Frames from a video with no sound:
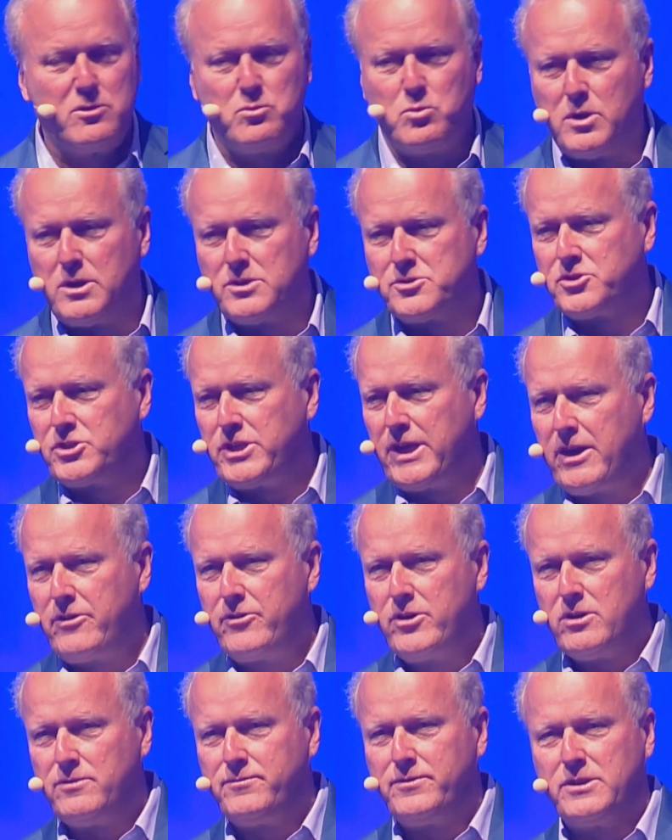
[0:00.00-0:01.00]
was chair
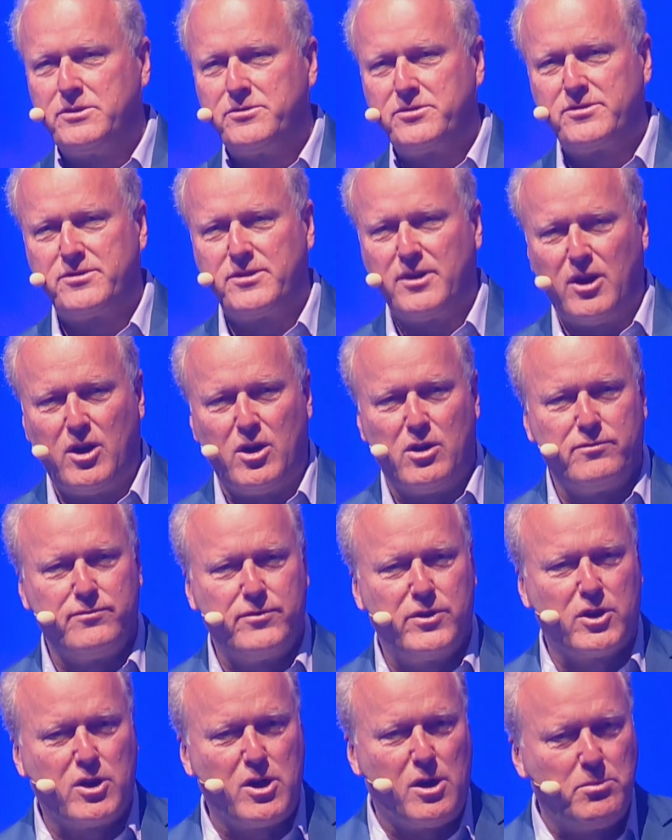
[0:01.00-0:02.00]
in office of
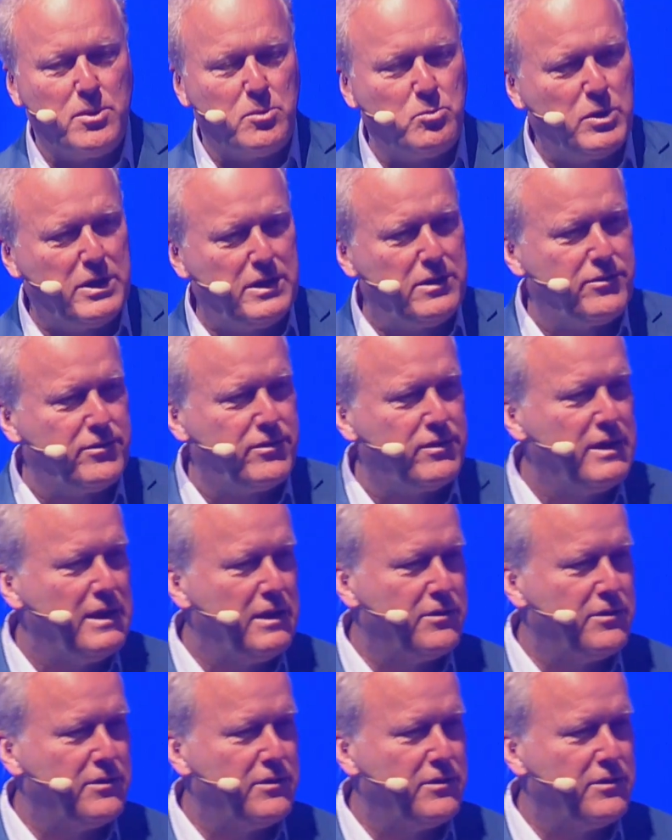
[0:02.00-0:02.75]
the Commonwealth,